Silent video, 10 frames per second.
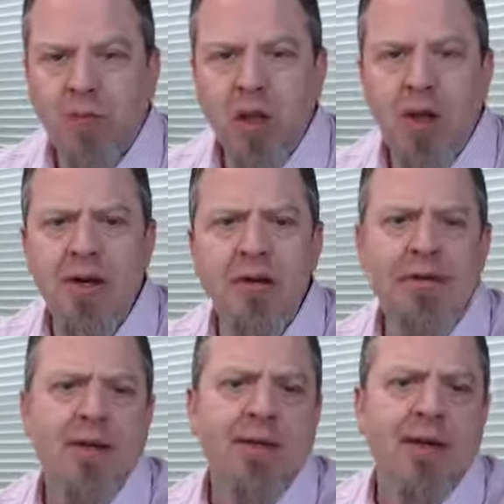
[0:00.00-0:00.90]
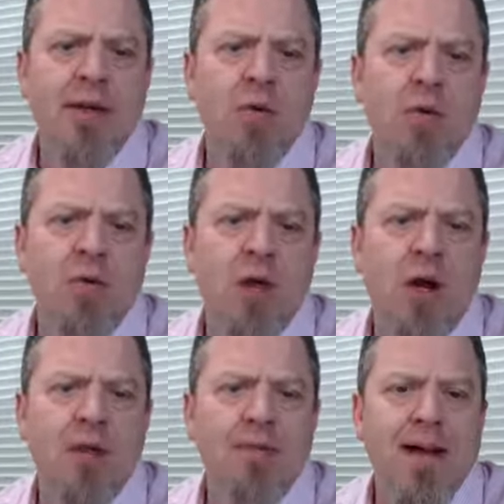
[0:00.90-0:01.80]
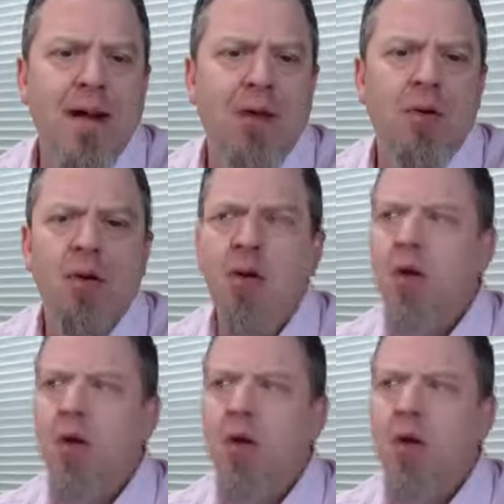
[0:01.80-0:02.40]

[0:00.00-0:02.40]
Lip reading: Another thing that I want to talk about,